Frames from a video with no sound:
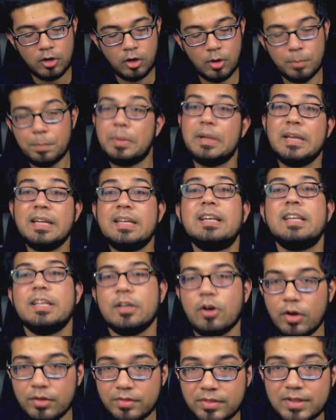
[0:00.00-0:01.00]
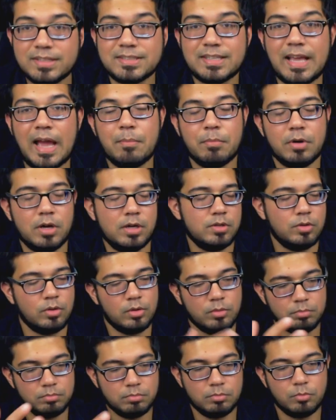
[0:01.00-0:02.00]
completely on this camera,
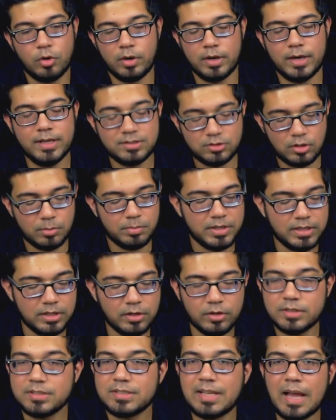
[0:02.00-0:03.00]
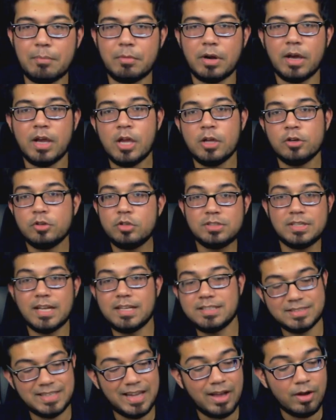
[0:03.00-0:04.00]
more or less completely on this camera, to
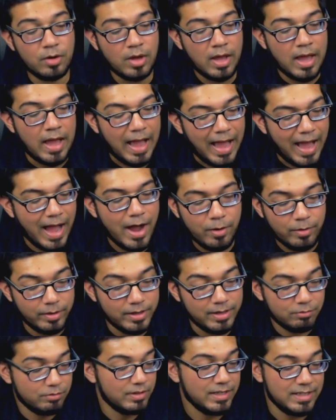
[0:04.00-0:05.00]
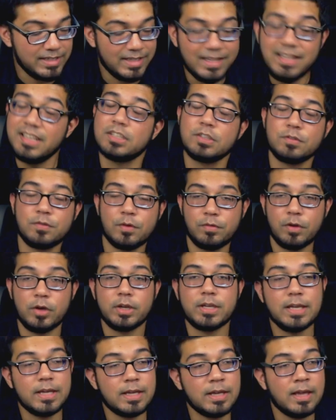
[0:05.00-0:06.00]
test out how it really is for
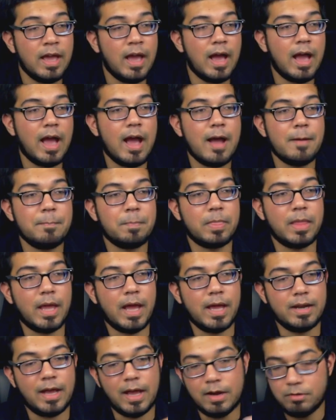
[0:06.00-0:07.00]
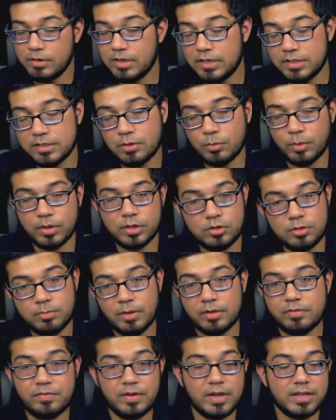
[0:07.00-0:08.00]
vlogging. And I really do want to do
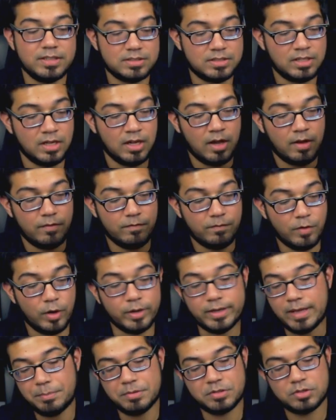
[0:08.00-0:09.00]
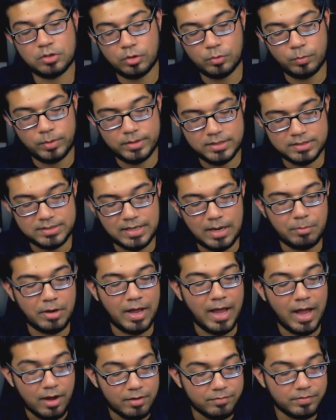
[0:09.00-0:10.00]
my first vlog episode with this camera.
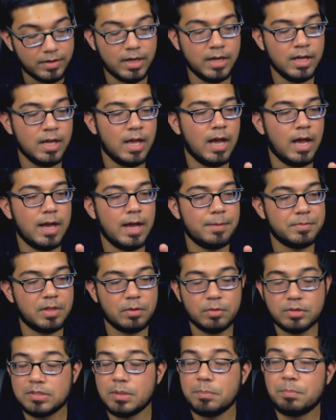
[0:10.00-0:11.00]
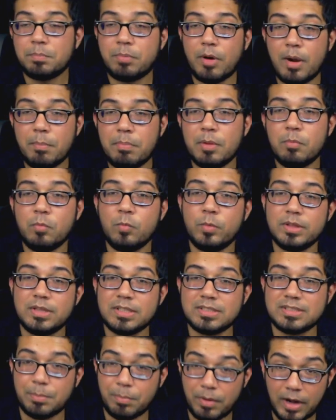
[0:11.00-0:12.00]
However, there was a problem with the
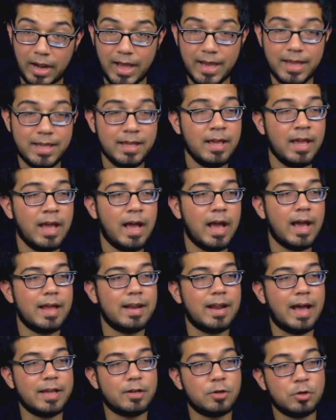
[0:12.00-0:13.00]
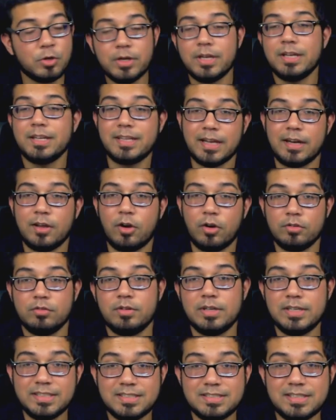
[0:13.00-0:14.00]
supply and I couldn't get it on
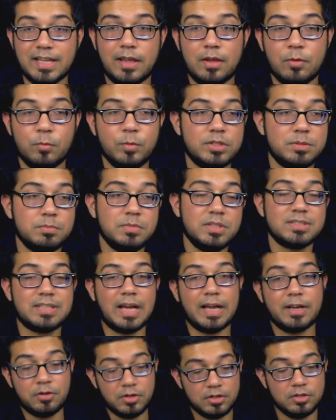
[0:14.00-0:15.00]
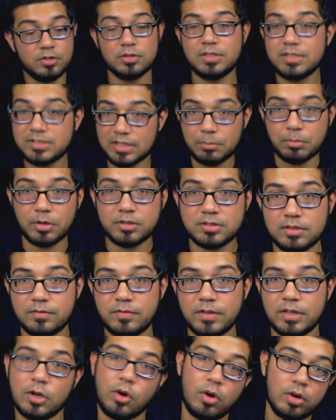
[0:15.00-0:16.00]
release day, which means that I couldn't do this unboxing
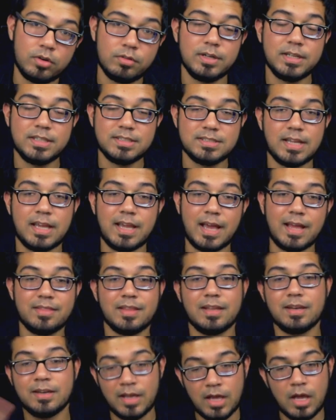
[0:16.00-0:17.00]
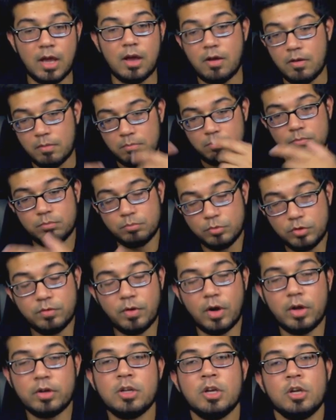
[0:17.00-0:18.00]
video on release day and then move
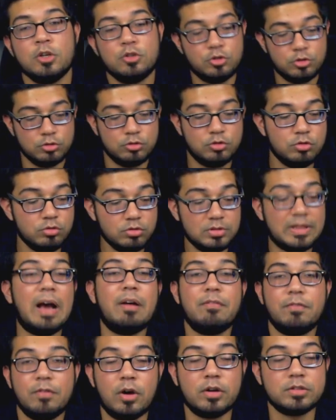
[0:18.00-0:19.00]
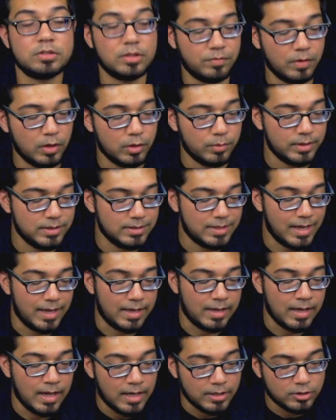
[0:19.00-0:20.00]
on to do that vlog the following
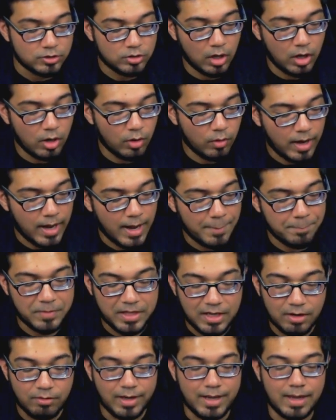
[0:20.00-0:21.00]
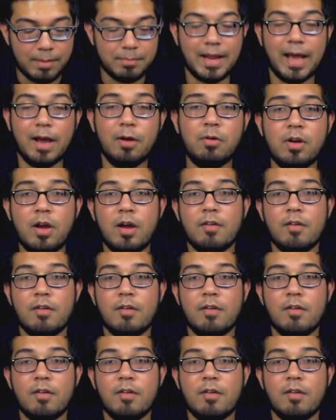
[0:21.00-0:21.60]
day. So here I am now,